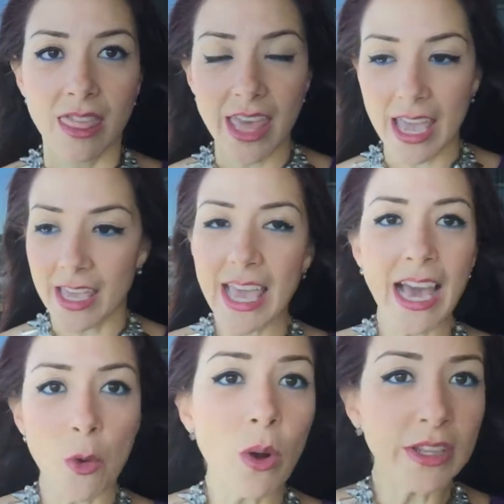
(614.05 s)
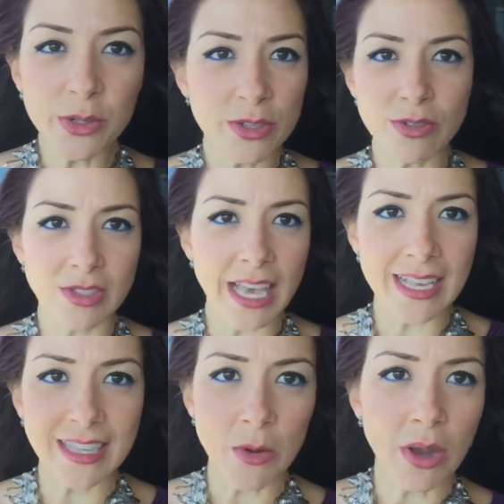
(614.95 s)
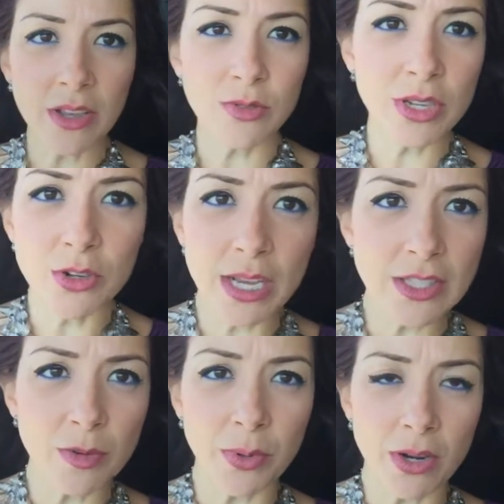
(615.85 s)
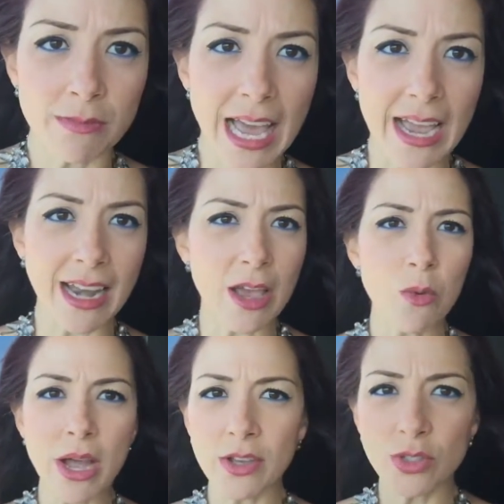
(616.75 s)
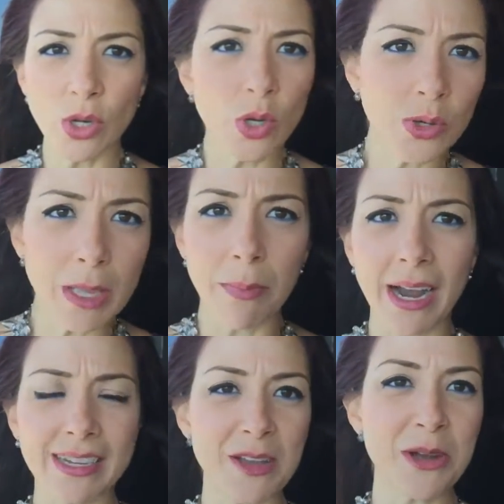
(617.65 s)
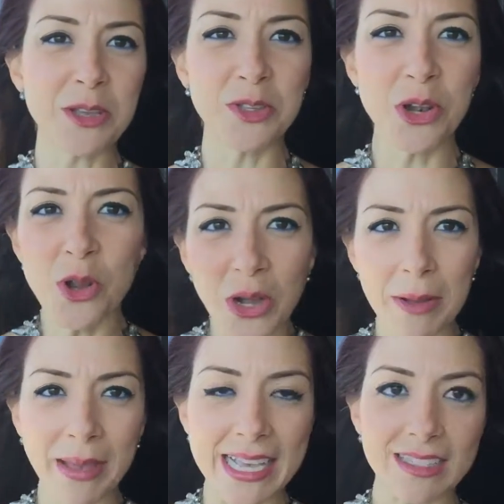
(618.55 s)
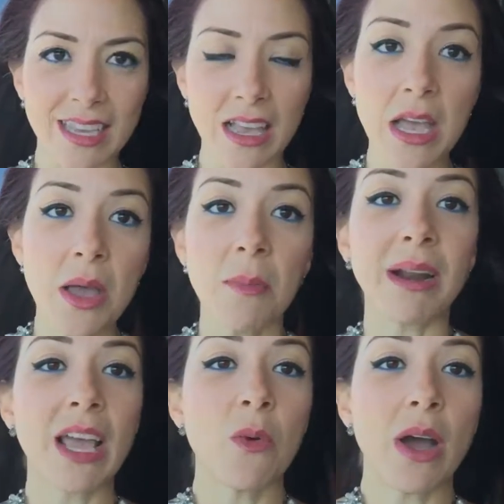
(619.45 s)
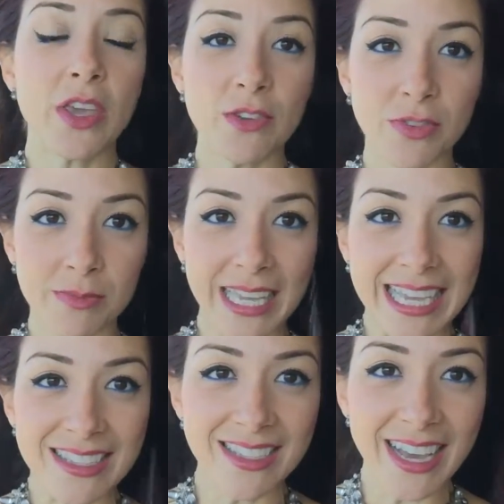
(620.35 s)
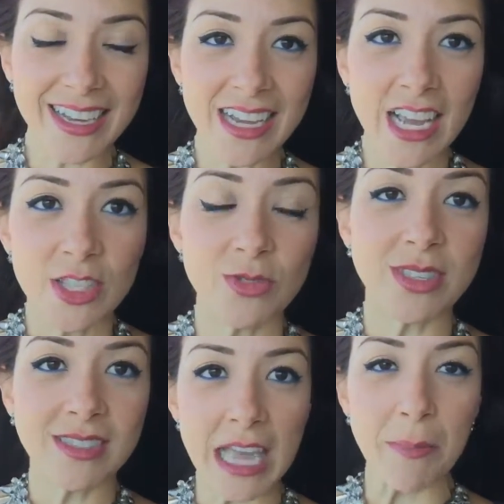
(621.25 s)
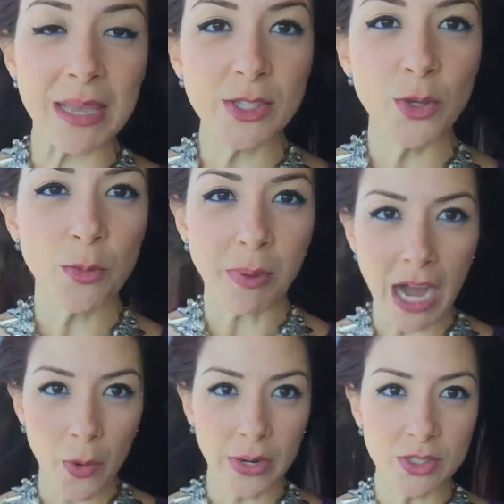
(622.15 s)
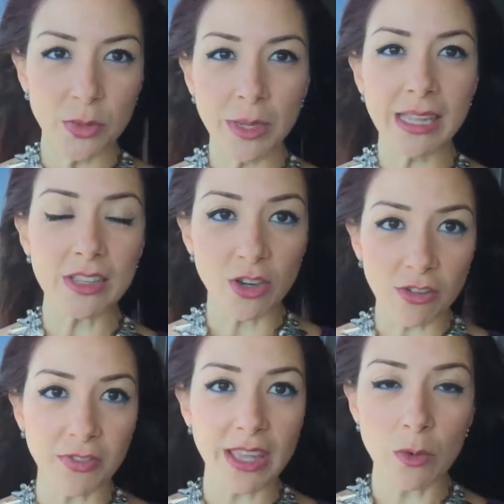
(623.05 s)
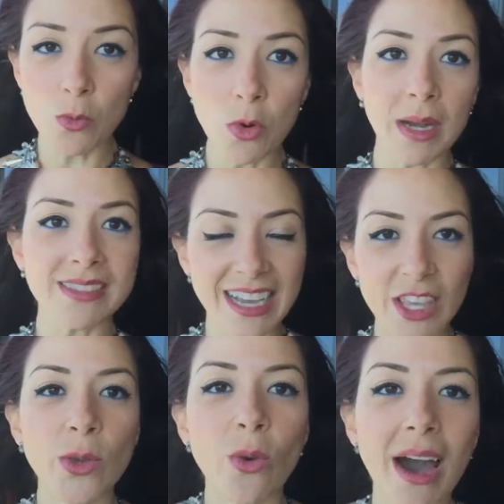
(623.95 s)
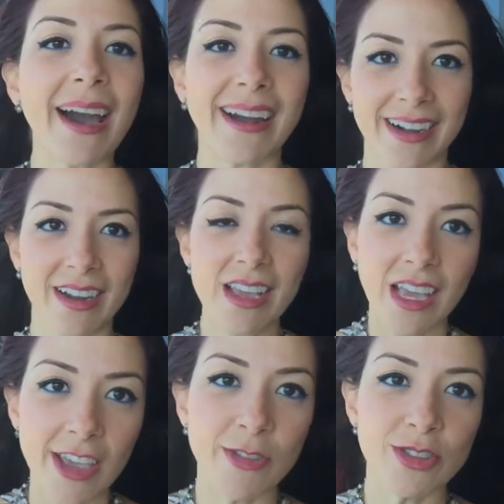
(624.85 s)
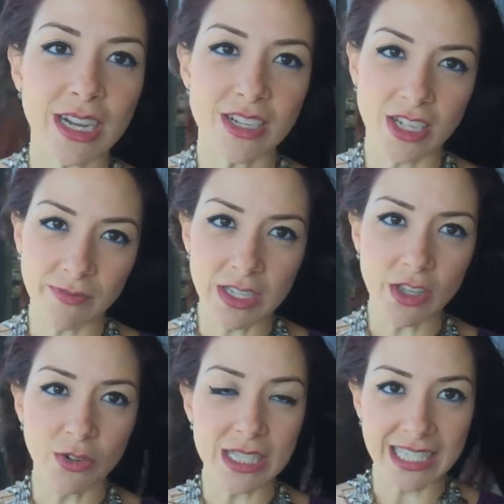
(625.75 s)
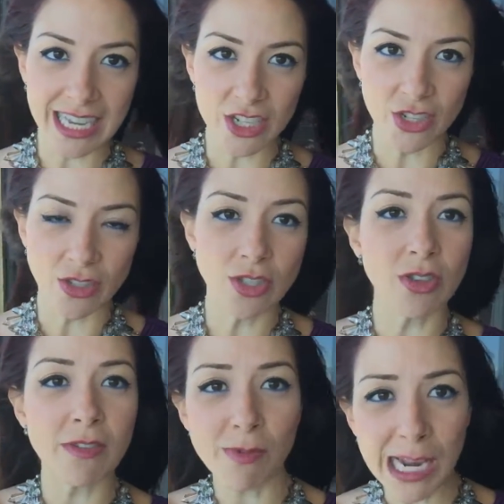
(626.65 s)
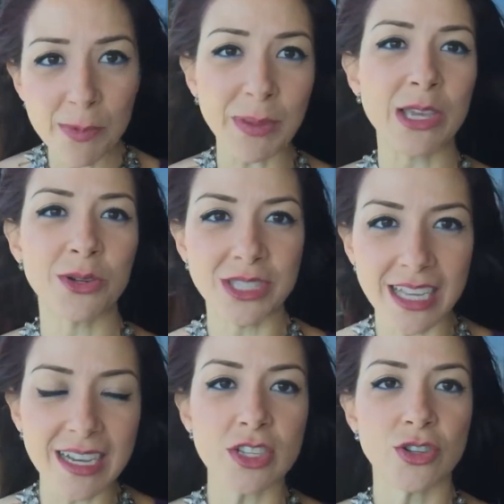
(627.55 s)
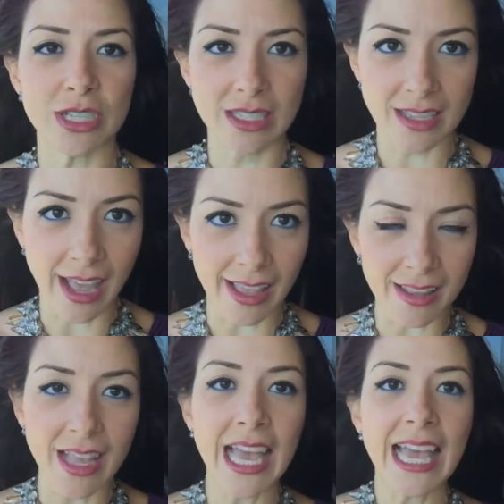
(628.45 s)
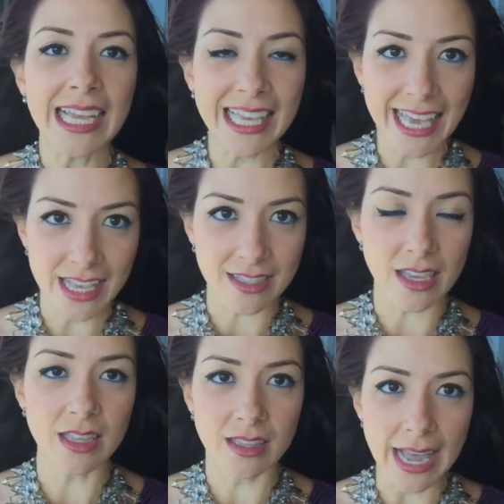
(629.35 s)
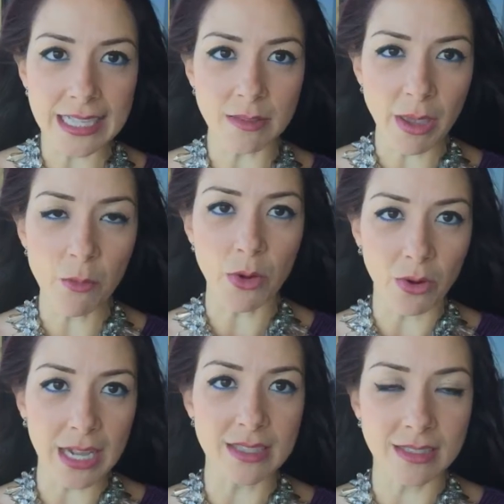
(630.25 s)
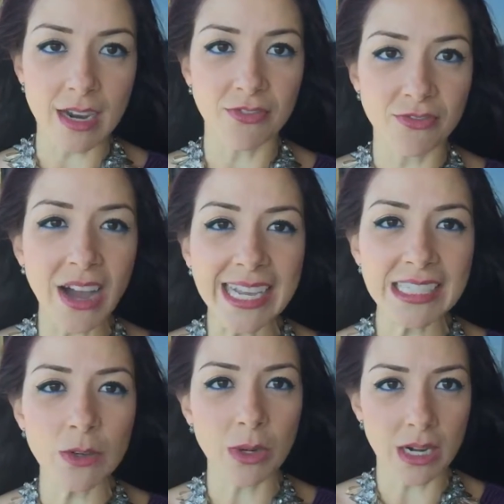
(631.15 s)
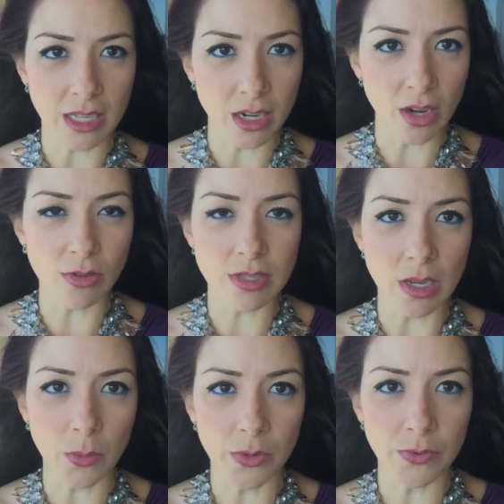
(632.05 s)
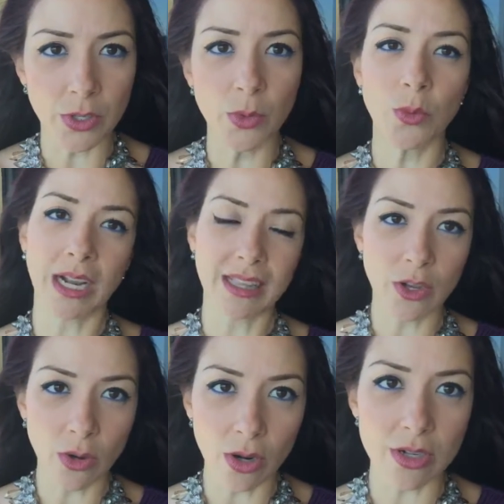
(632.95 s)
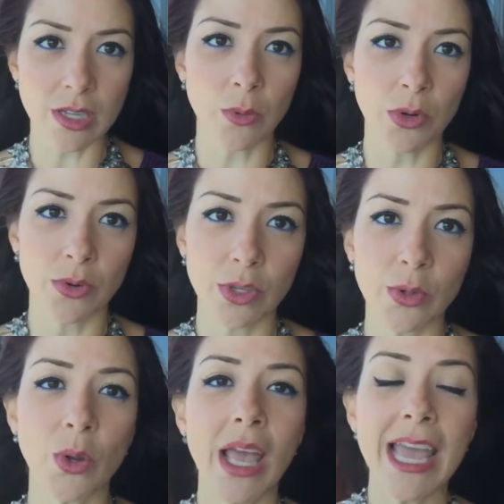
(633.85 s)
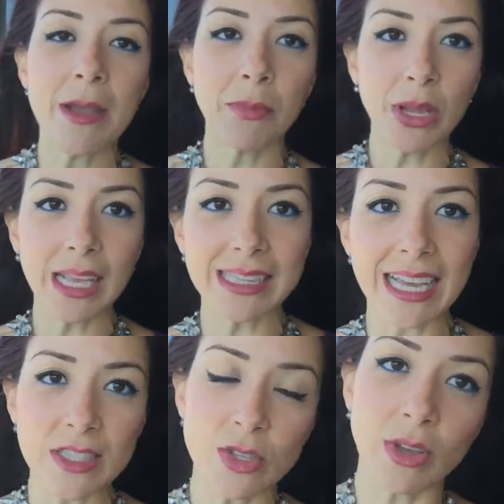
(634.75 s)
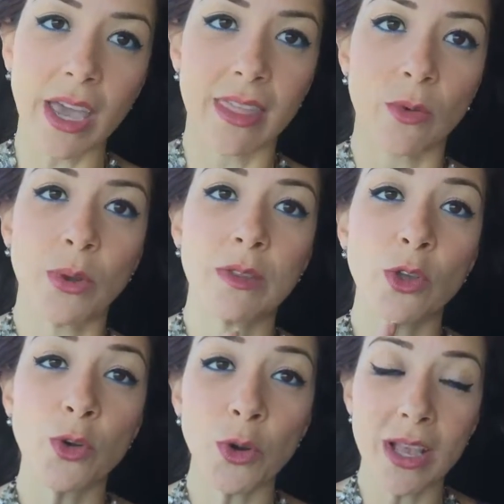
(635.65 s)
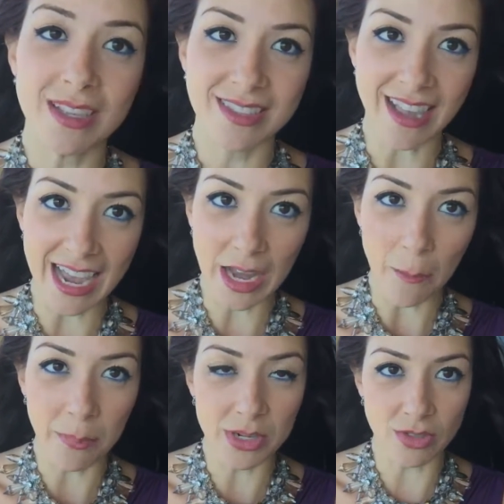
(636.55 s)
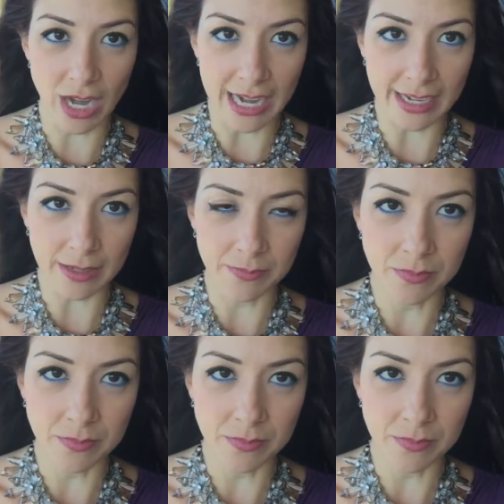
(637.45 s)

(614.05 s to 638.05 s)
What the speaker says: I want your success. I want you to increase your bottom line. I want you to look the part. I want you to look amazing. But I want you from the inside to step into your power, to be that confident woman that you are if you start shifting your attention. So developing your signature style, yes, it does mean we're going to start finding what are the clothes that work for you, what are the colors that work for you, and bringing that together with your style personality.